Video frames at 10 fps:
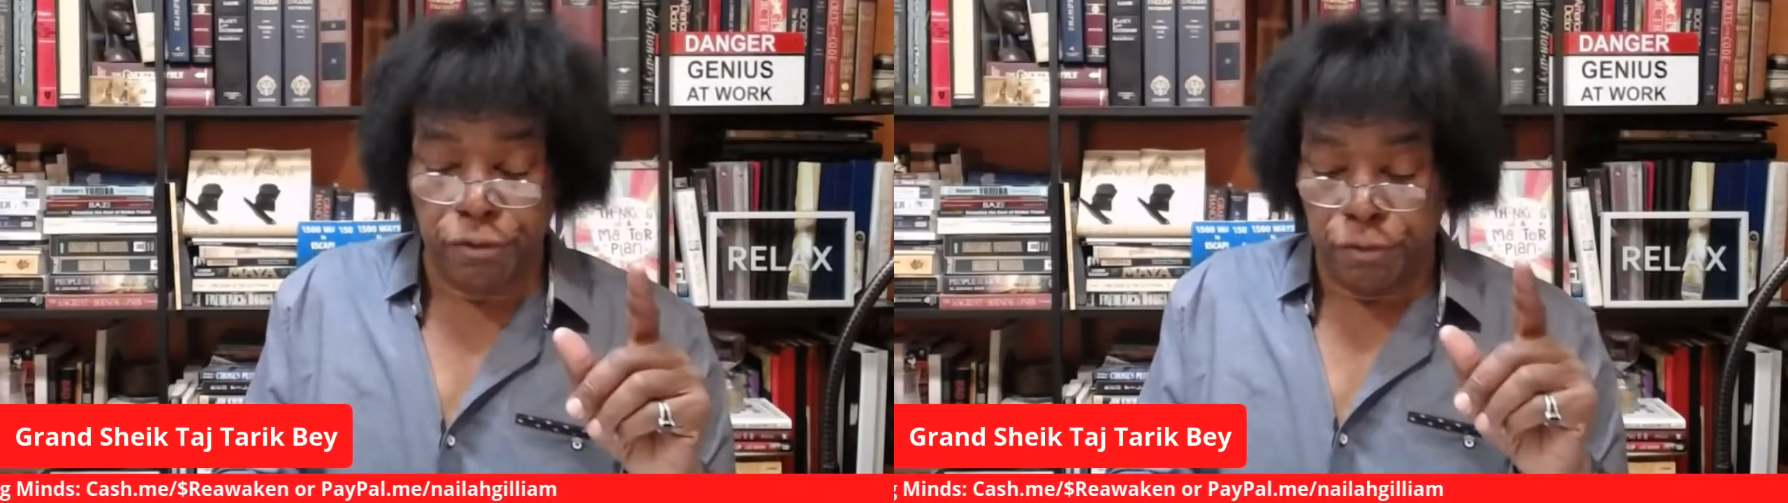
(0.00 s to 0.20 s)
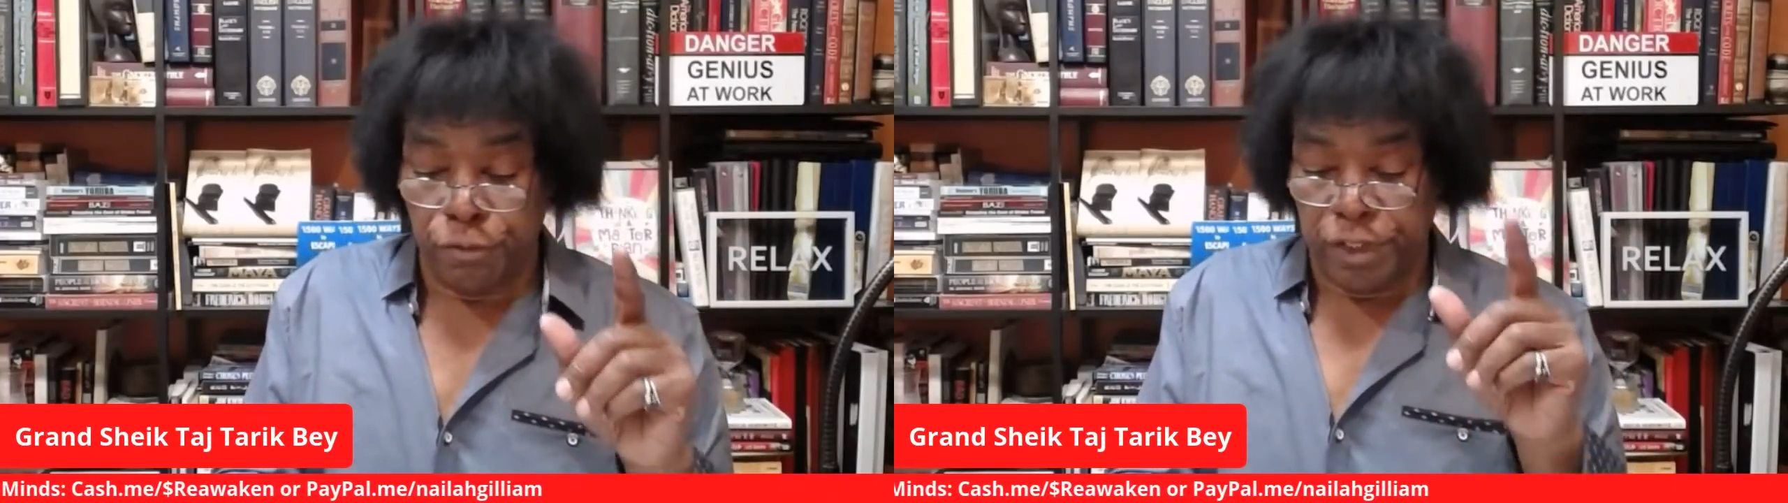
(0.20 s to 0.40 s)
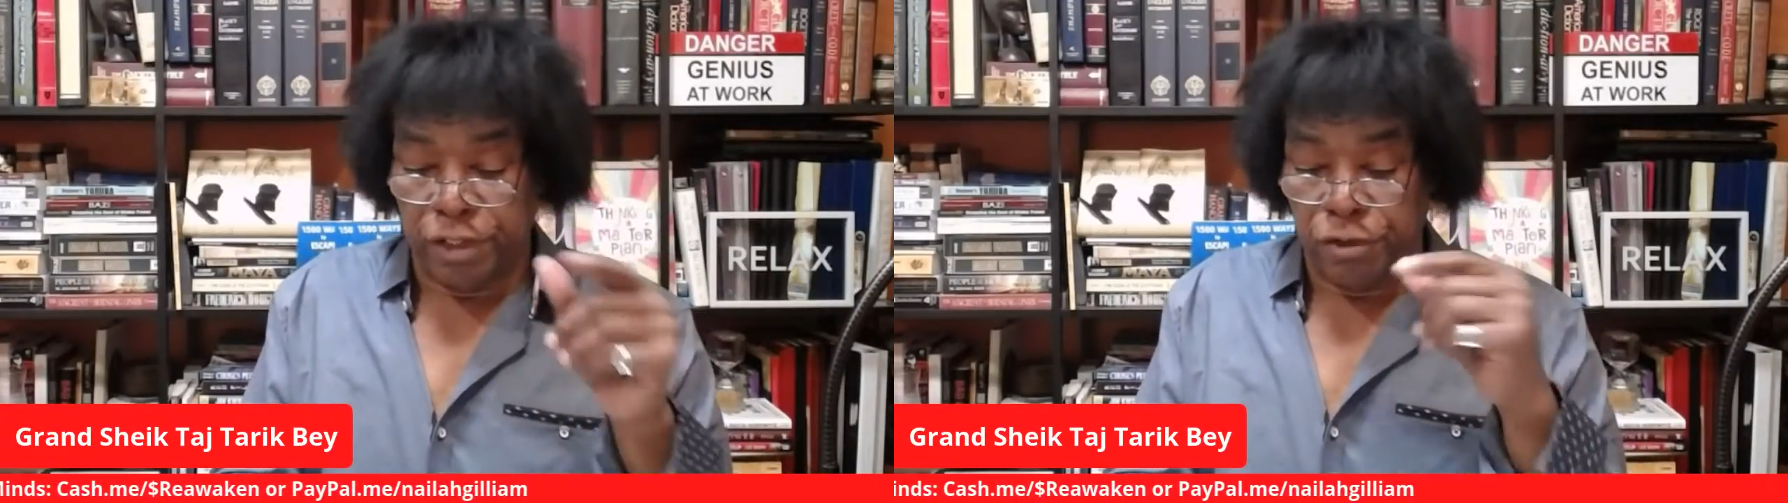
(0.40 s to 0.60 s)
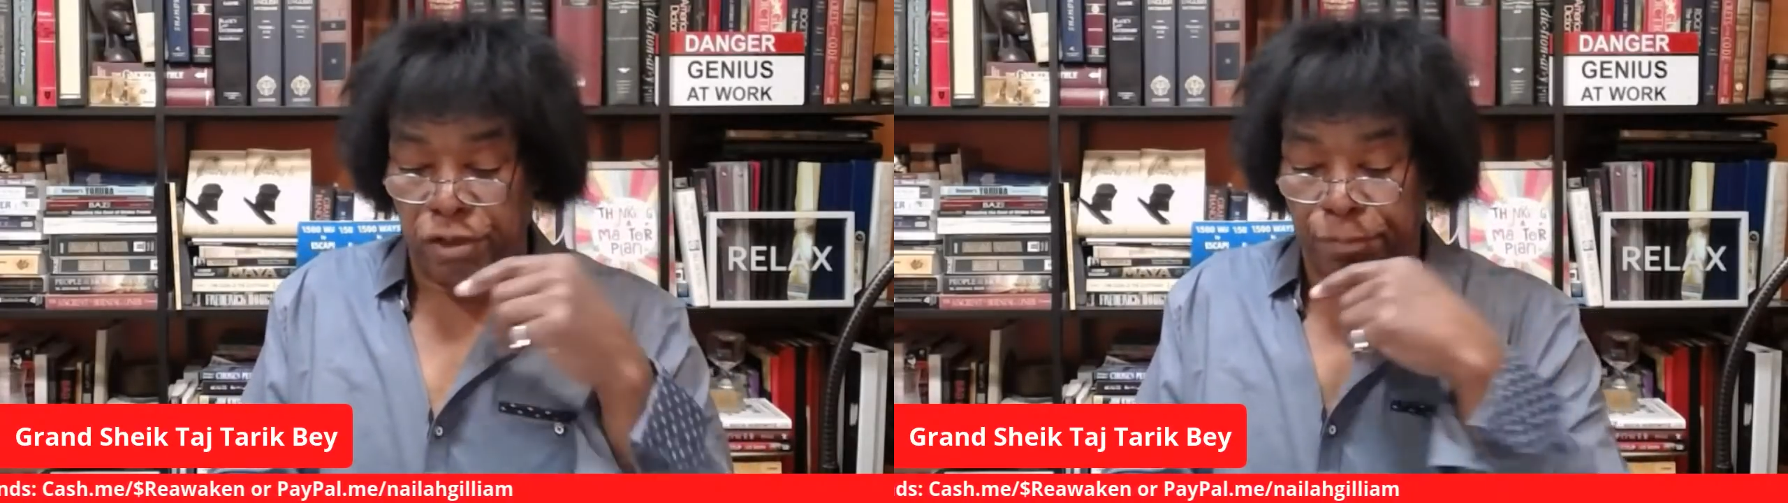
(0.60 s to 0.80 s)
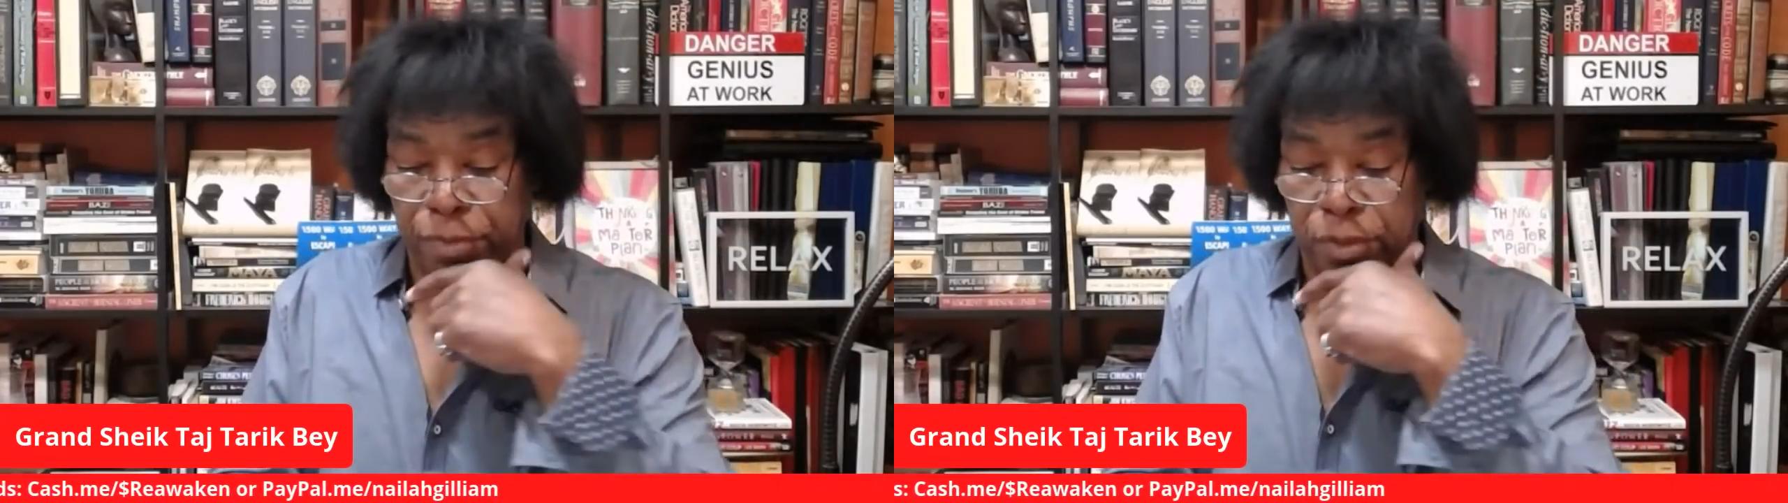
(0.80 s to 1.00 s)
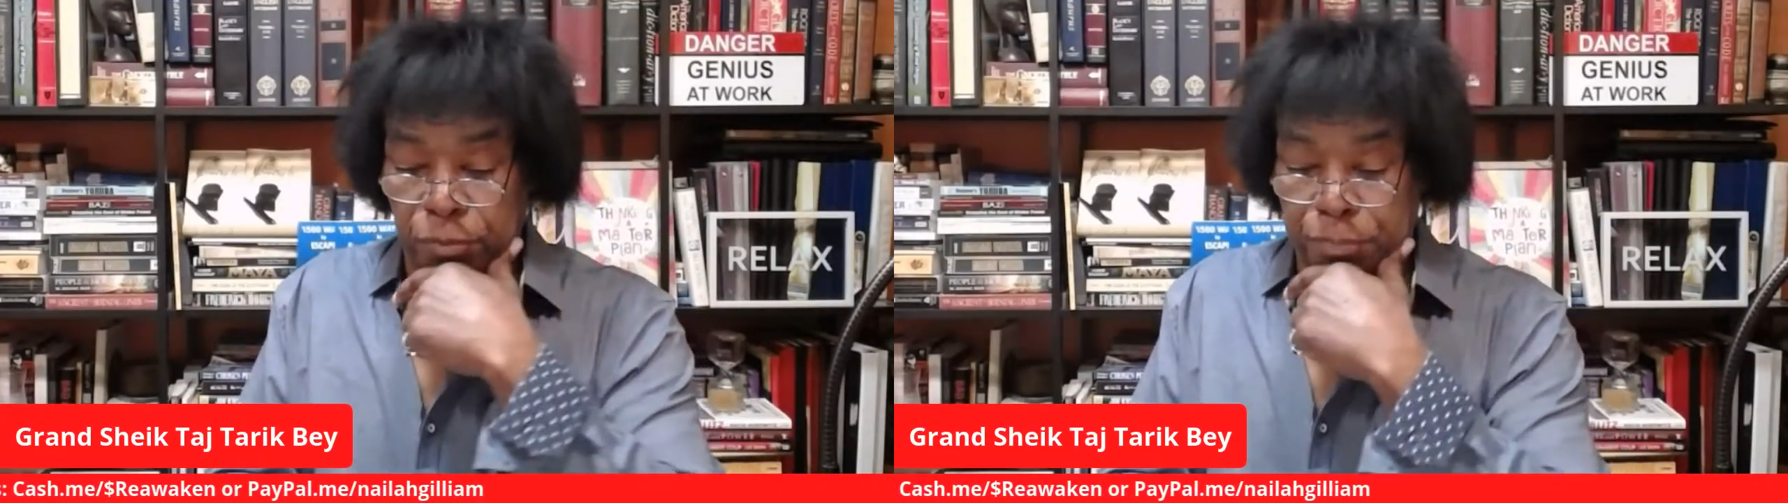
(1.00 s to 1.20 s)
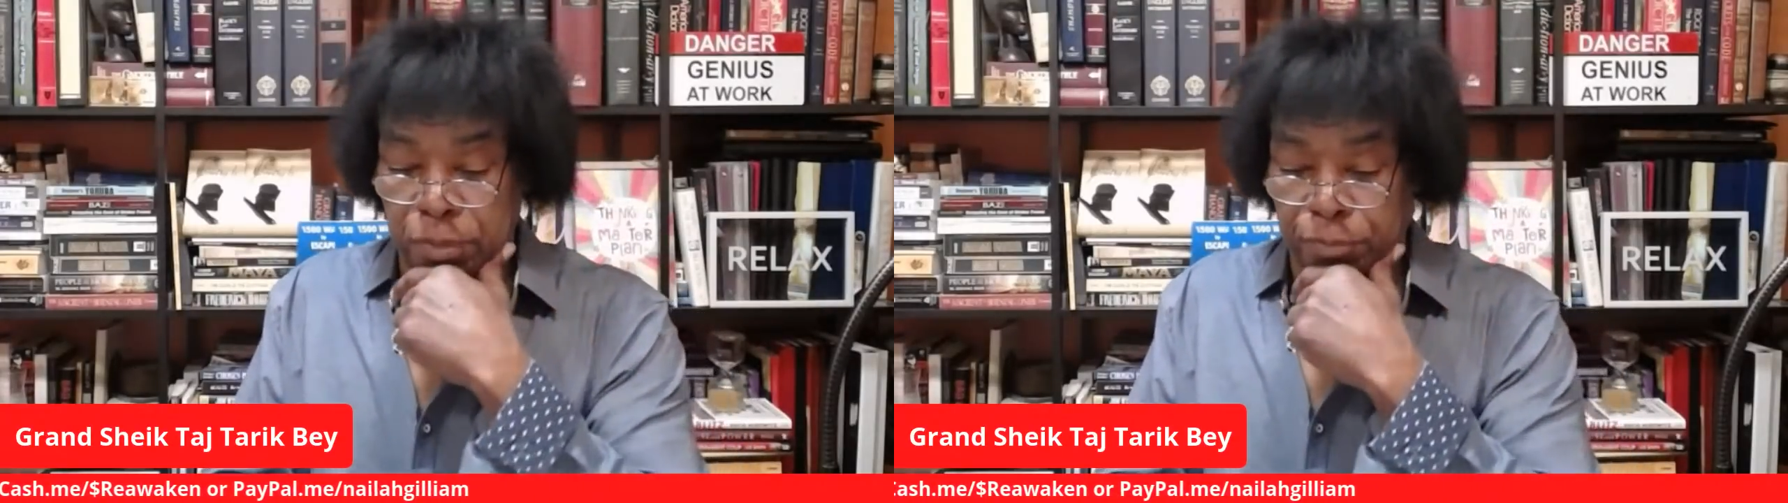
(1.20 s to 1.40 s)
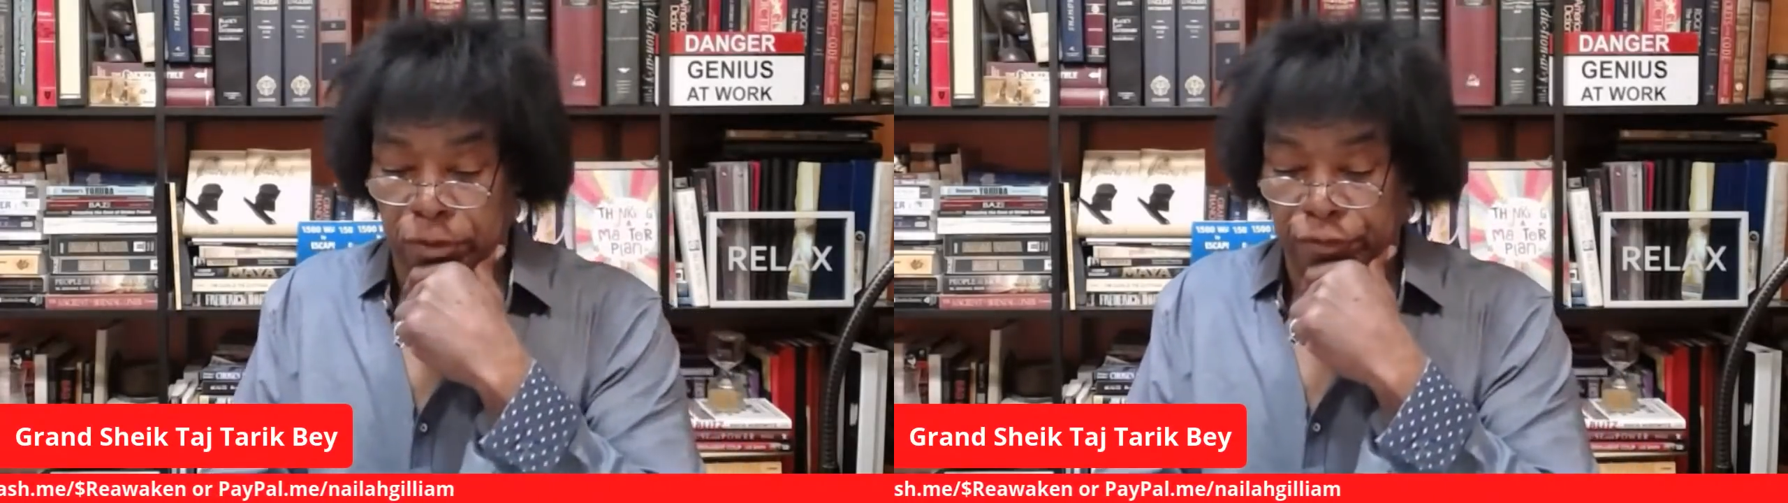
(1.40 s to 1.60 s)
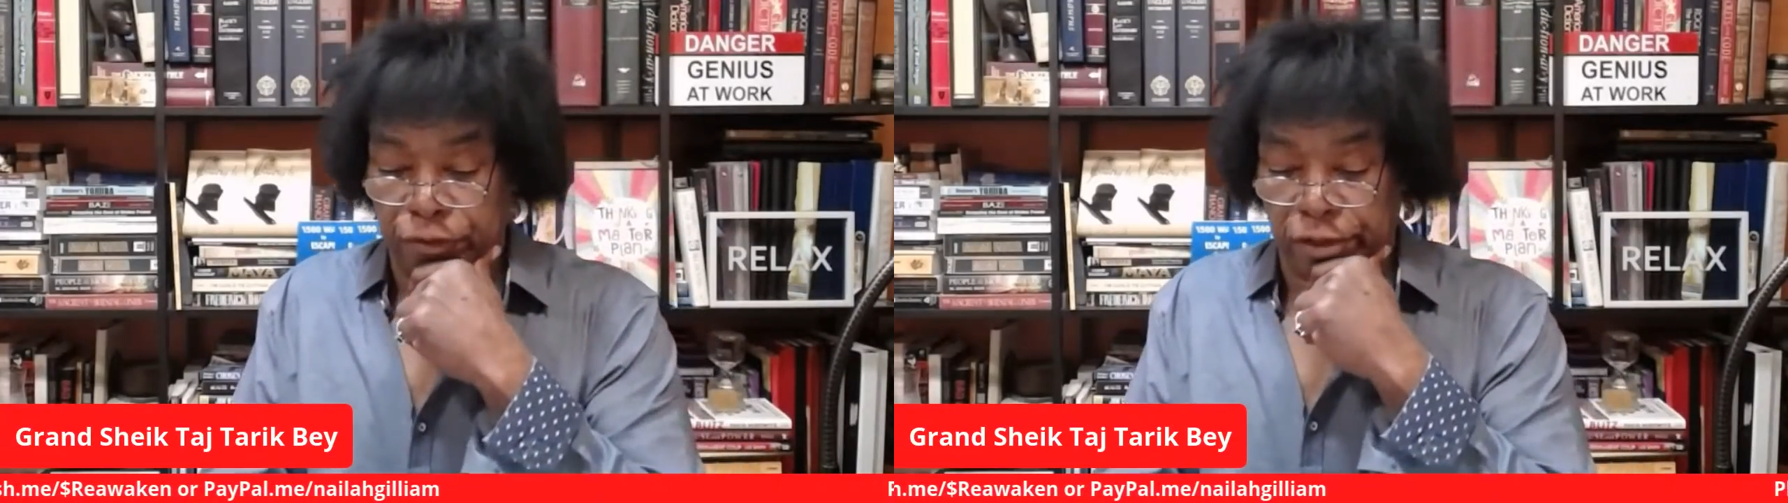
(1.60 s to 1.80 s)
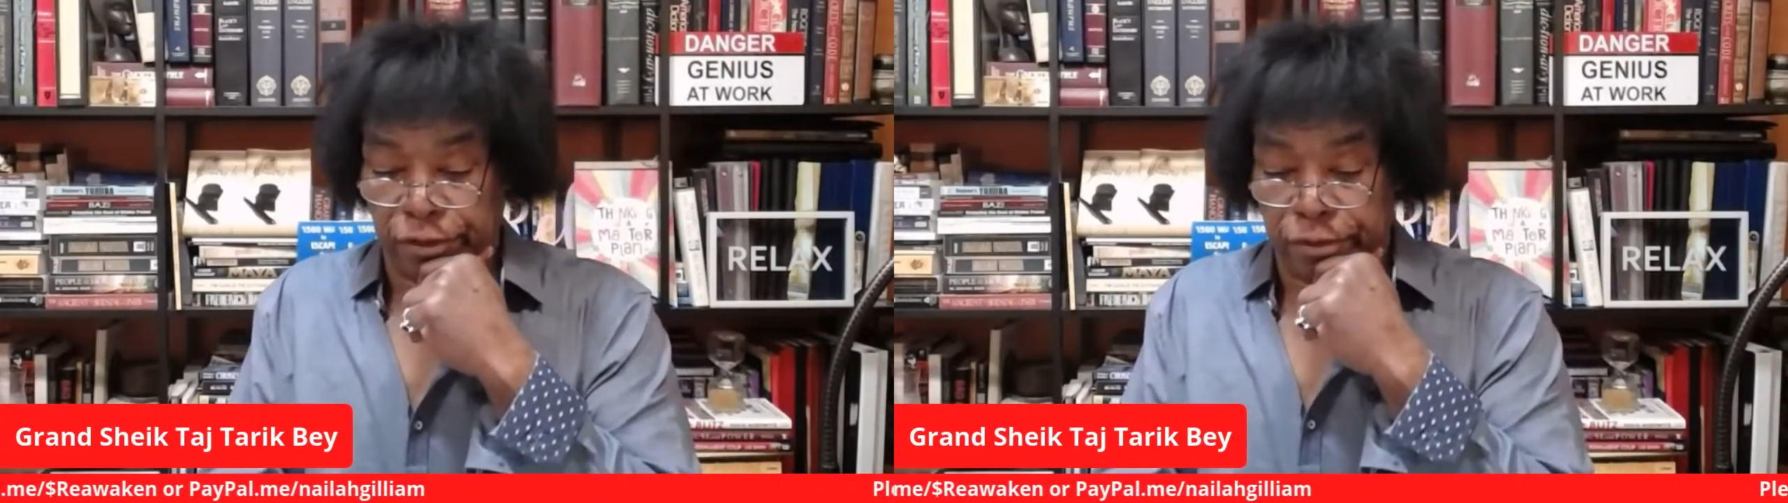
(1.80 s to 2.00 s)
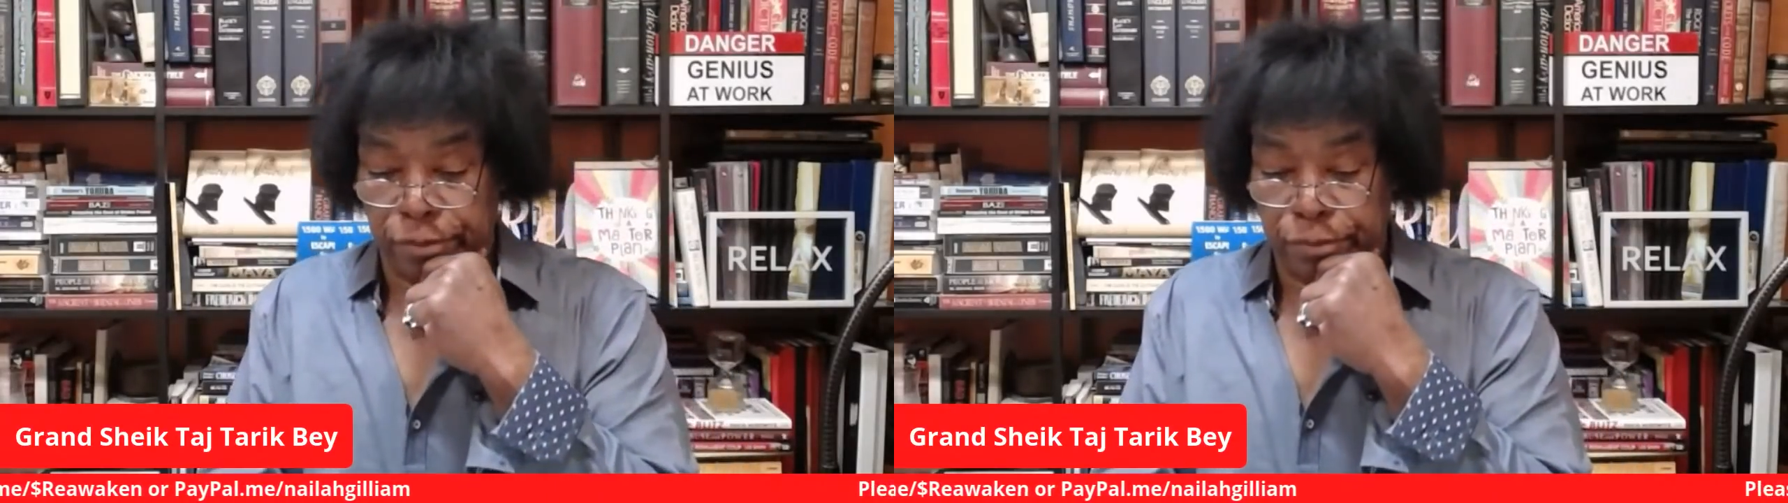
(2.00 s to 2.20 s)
when they call our people people of color,